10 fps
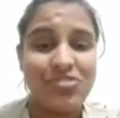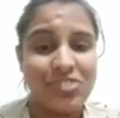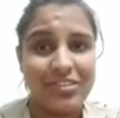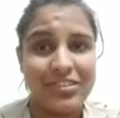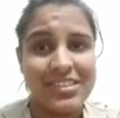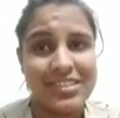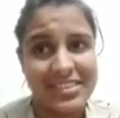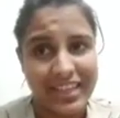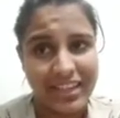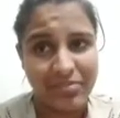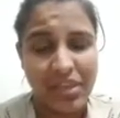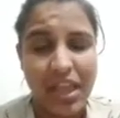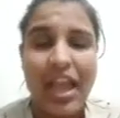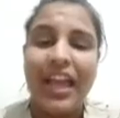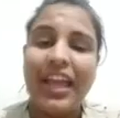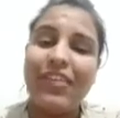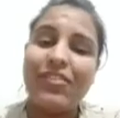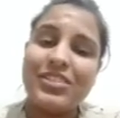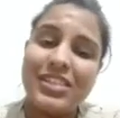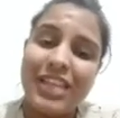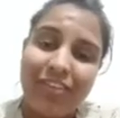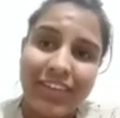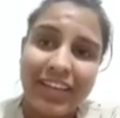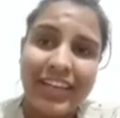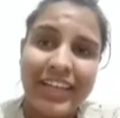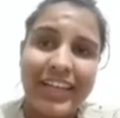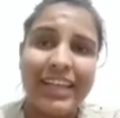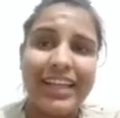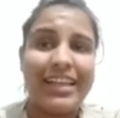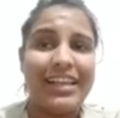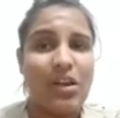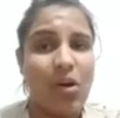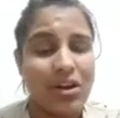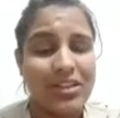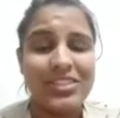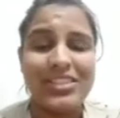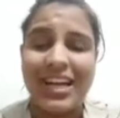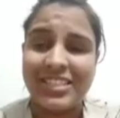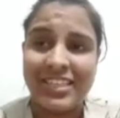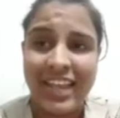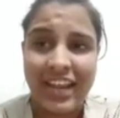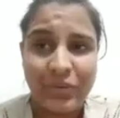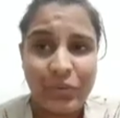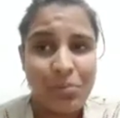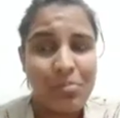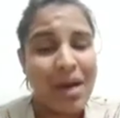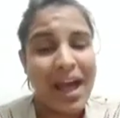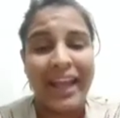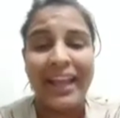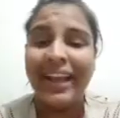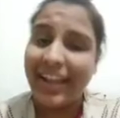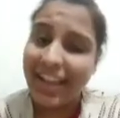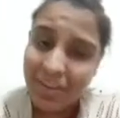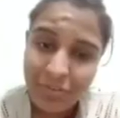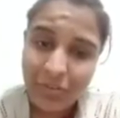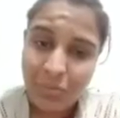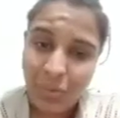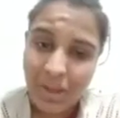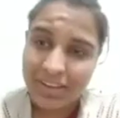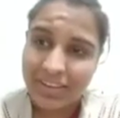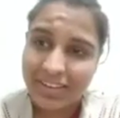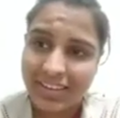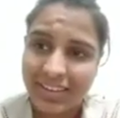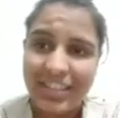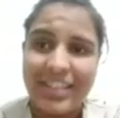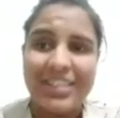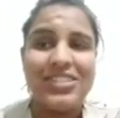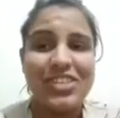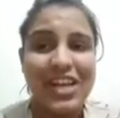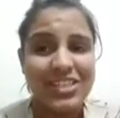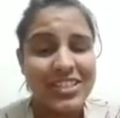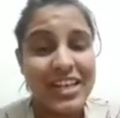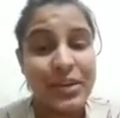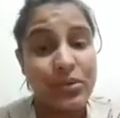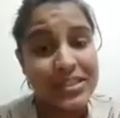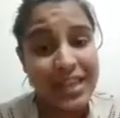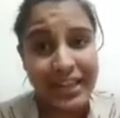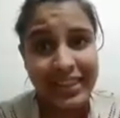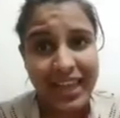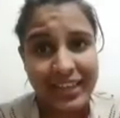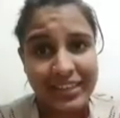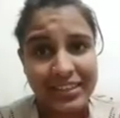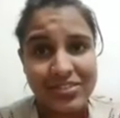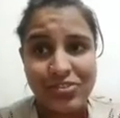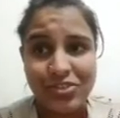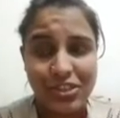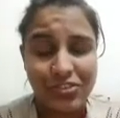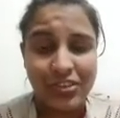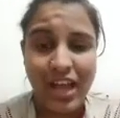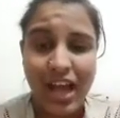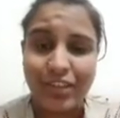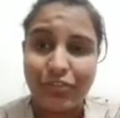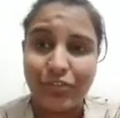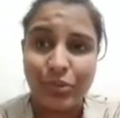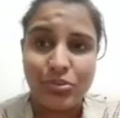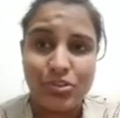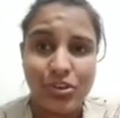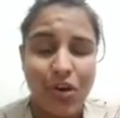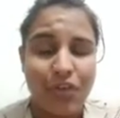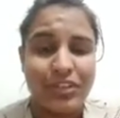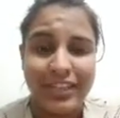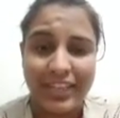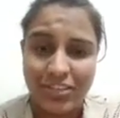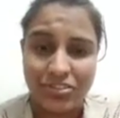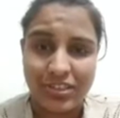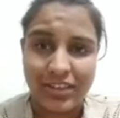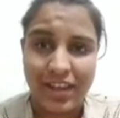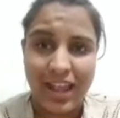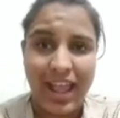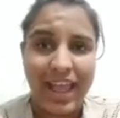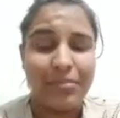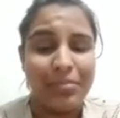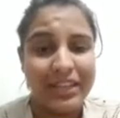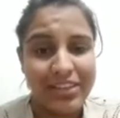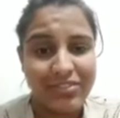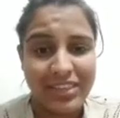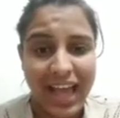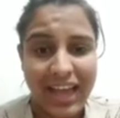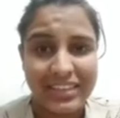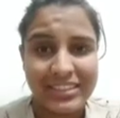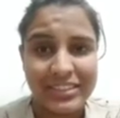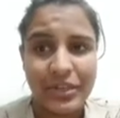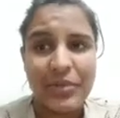Children's Day. He was lovingly called Chacha Nehru by everyone. Chacha Nehru said that children are the future of the nation and believed that